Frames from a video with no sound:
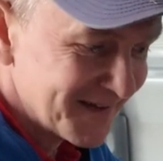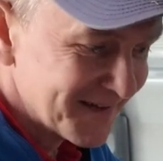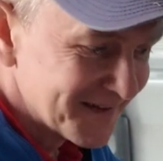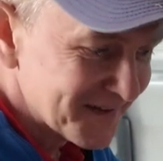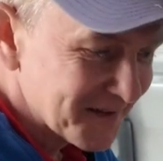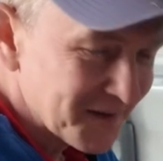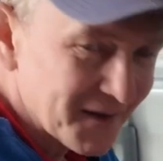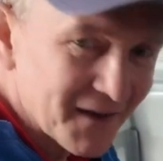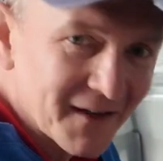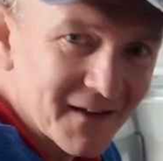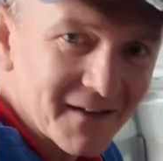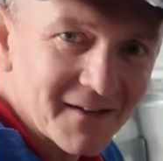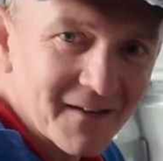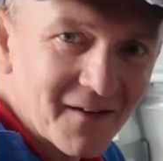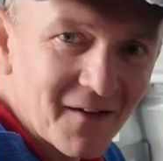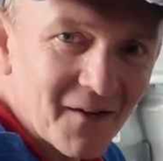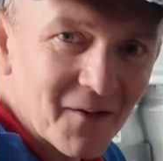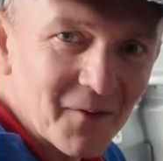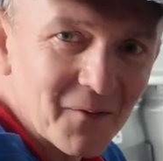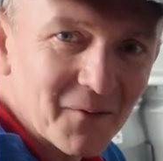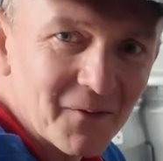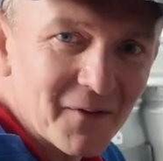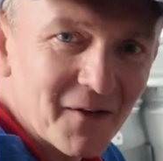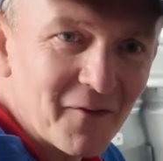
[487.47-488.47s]
So yeah,
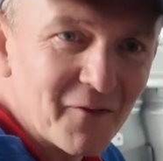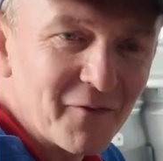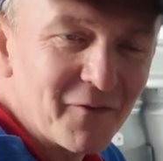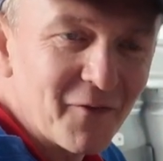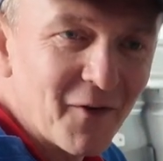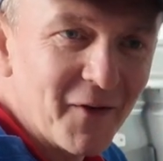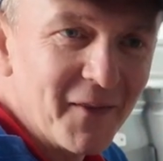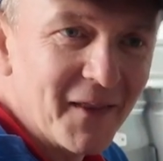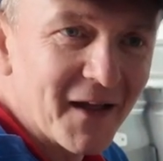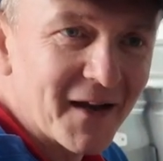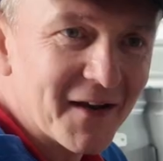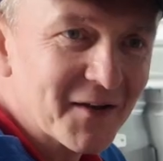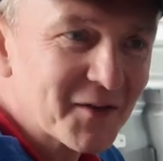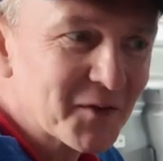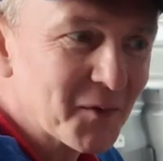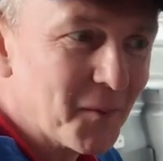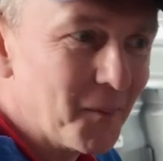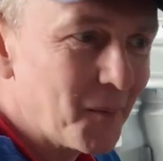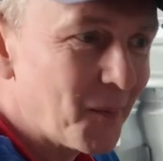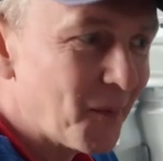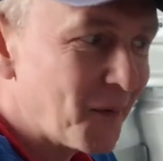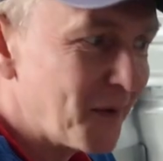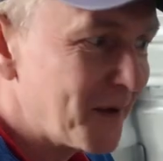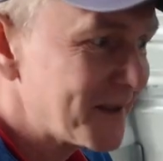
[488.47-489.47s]
I'll find that at
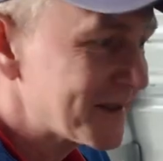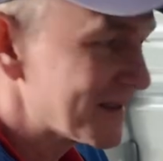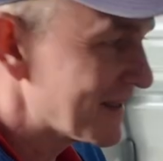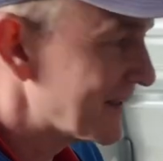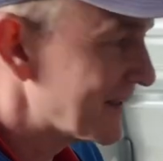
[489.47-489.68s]
some point,